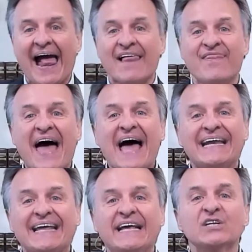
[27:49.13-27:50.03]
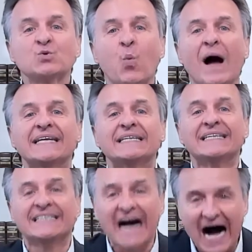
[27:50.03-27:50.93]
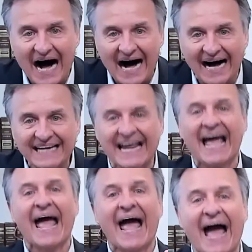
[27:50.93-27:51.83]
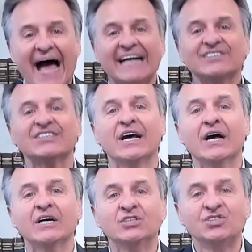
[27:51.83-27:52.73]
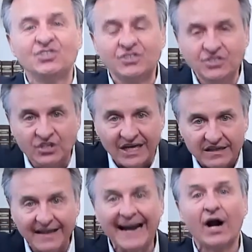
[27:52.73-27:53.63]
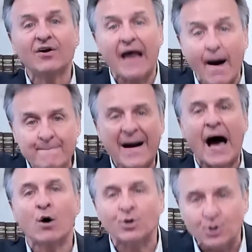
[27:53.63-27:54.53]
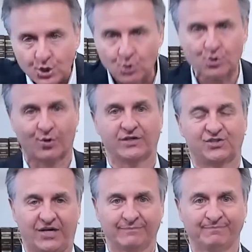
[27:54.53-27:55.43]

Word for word: That is what God has declared about you, Christian.